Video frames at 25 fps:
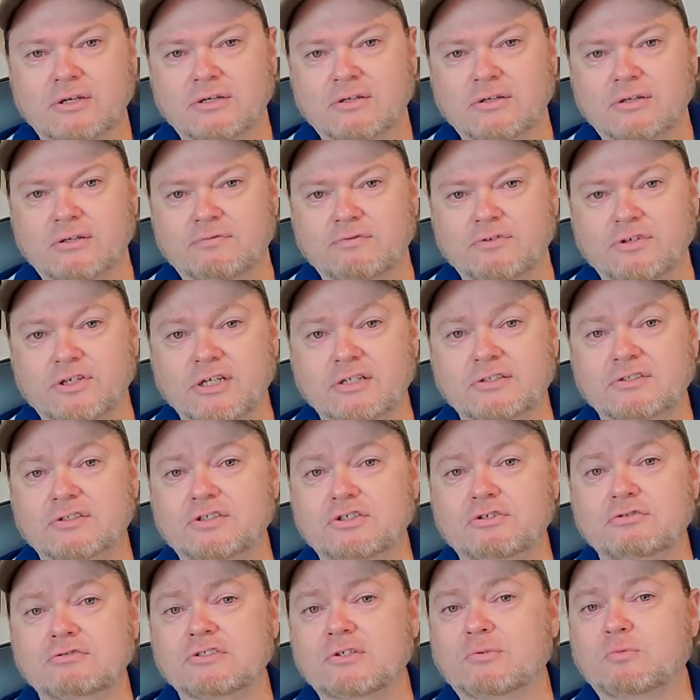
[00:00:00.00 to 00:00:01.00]
get to
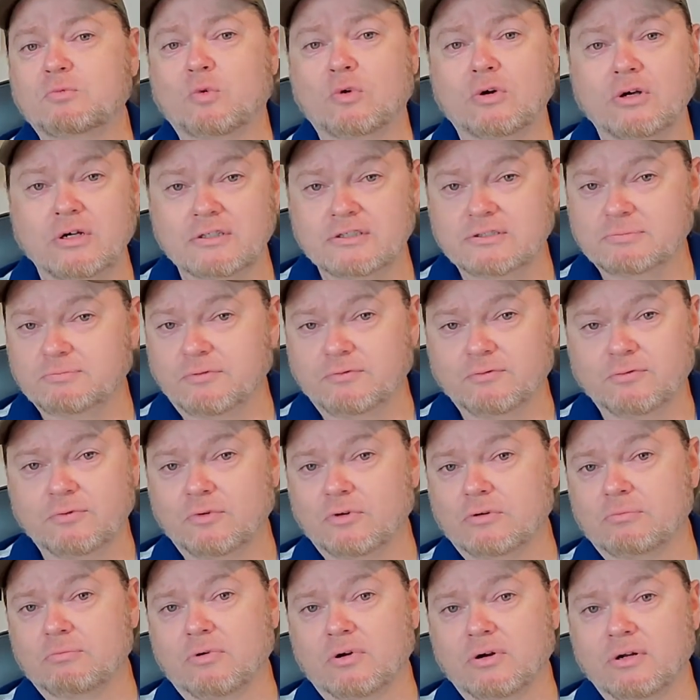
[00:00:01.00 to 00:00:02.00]
use it once
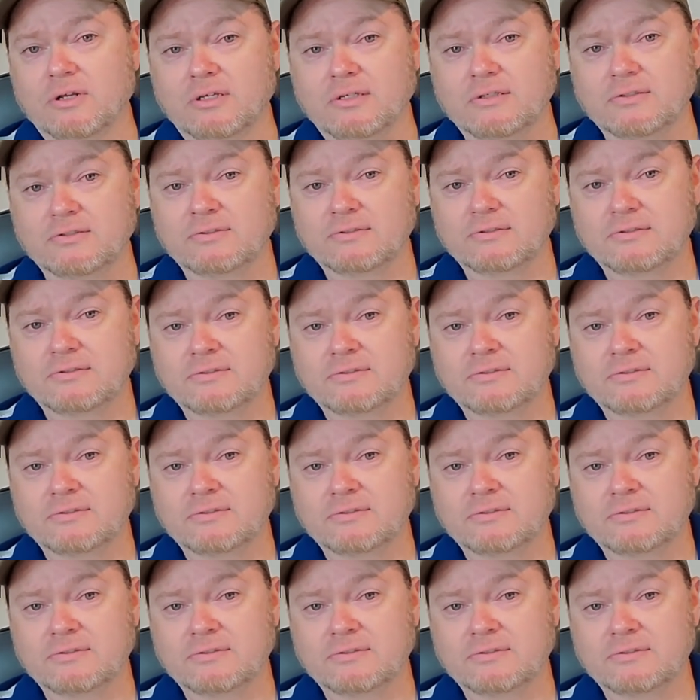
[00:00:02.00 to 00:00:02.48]
before it breaks.